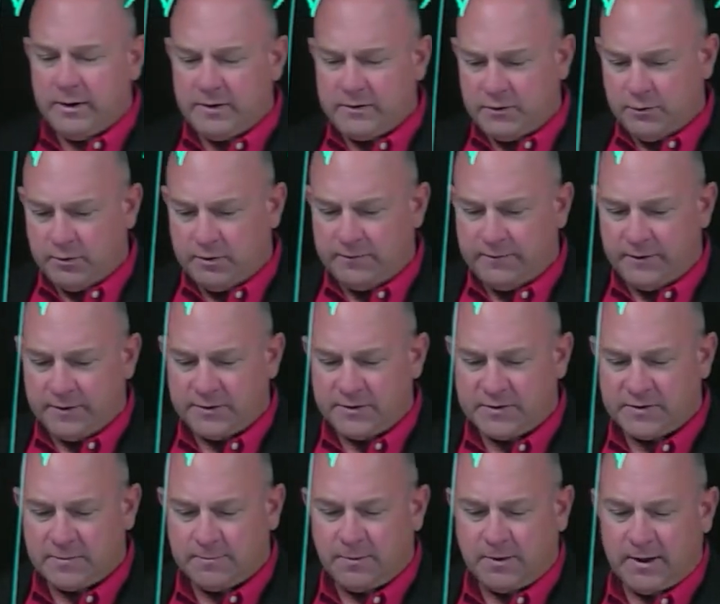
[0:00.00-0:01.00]
to an efficient
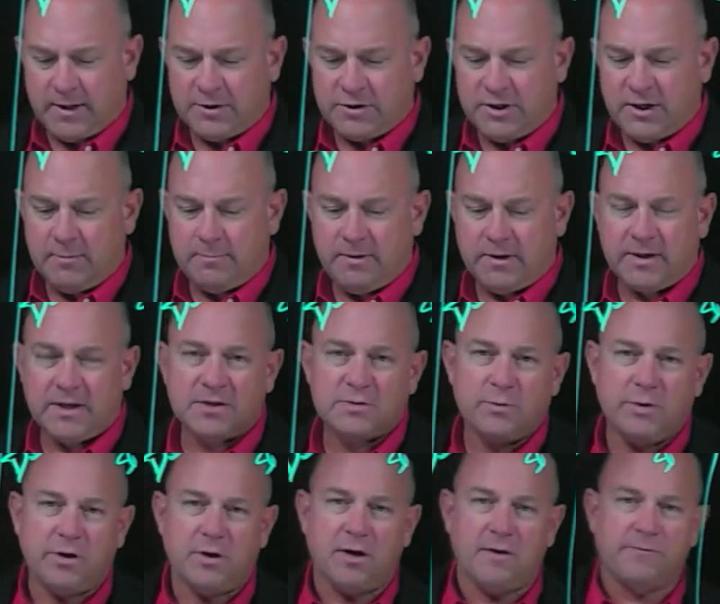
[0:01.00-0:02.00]
supply chain because
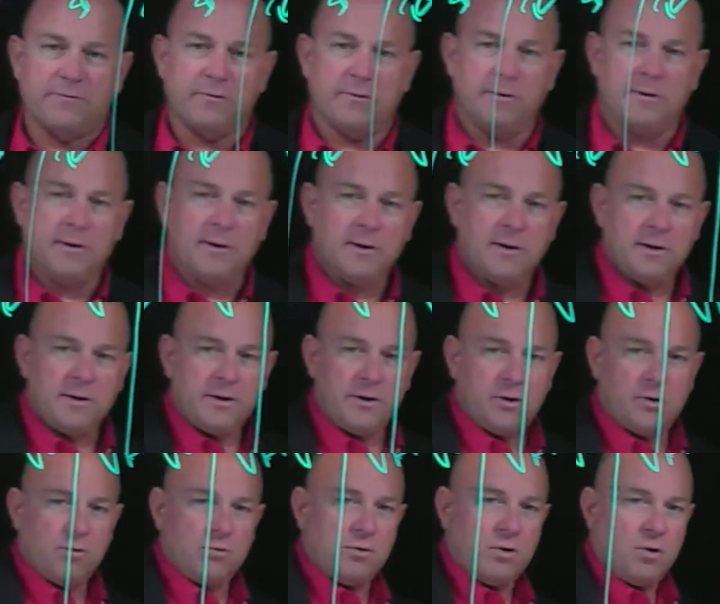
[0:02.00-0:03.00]
we offer, you
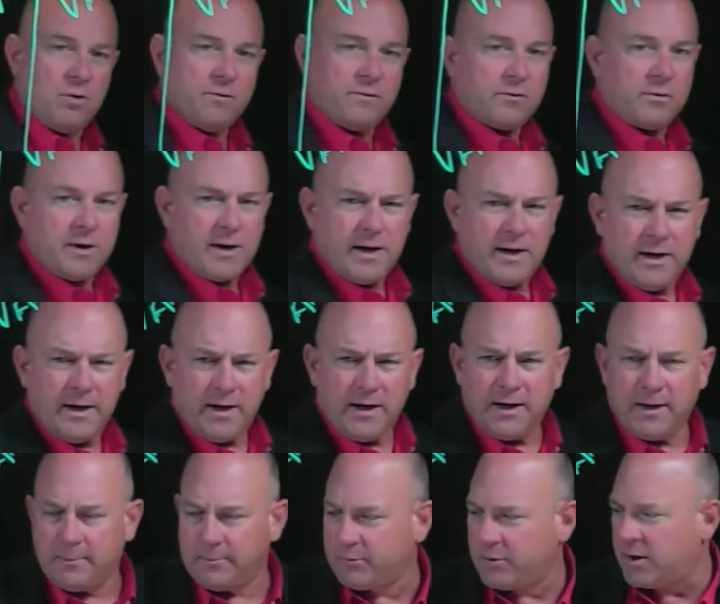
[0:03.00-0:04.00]
know, low variety
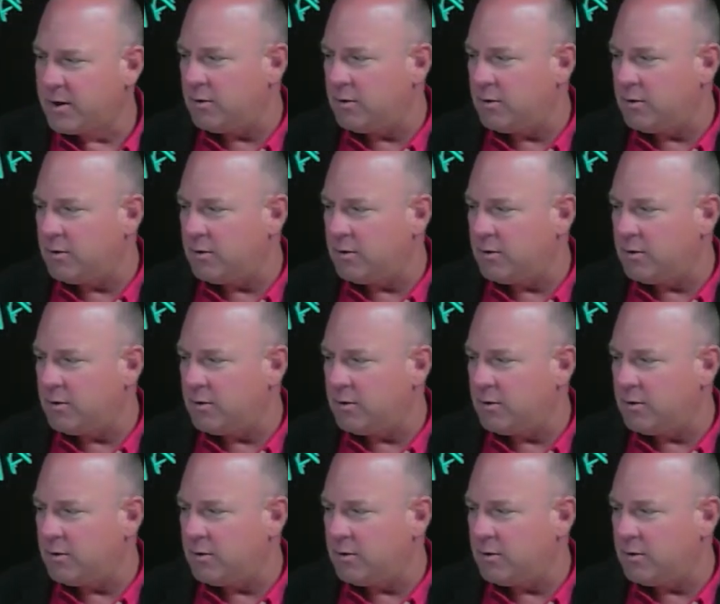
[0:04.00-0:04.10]
and pro